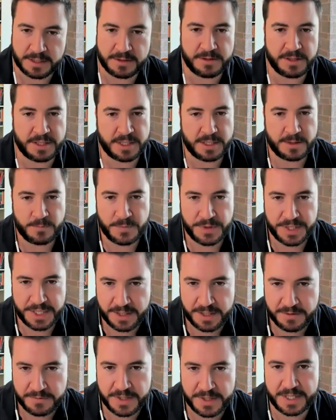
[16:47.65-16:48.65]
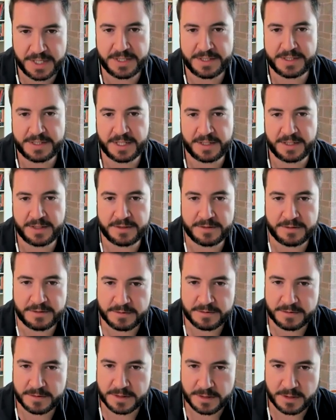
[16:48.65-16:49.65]
including EVs
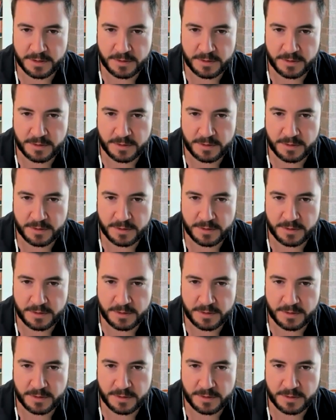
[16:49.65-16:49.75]
and